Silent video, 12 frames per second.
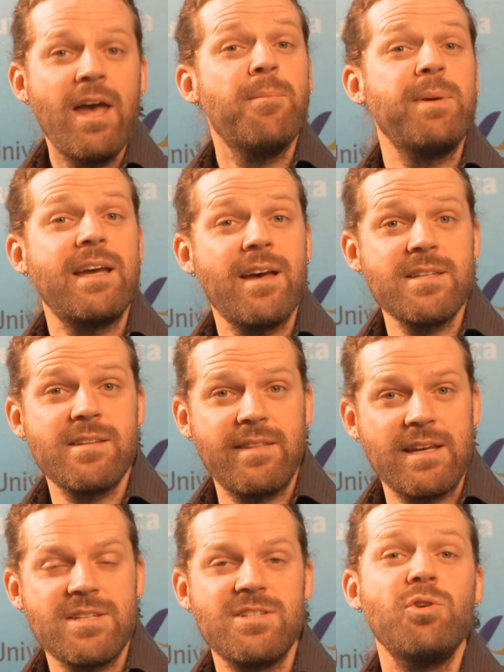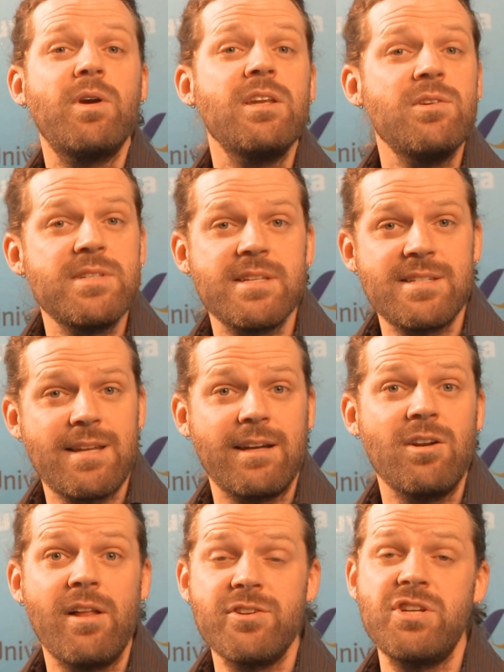Because of this, you can use this
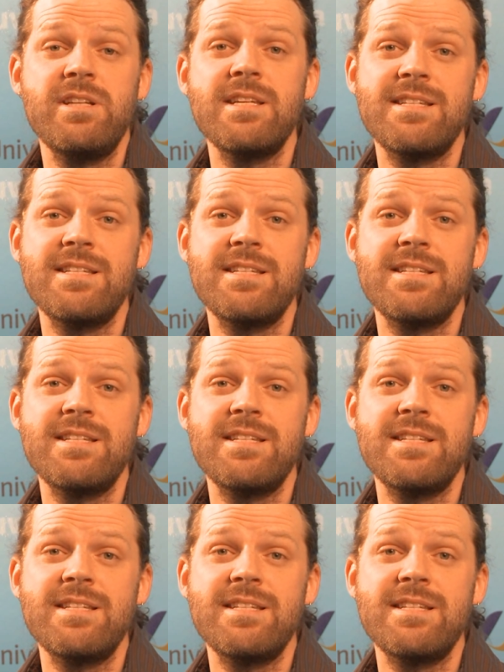technology to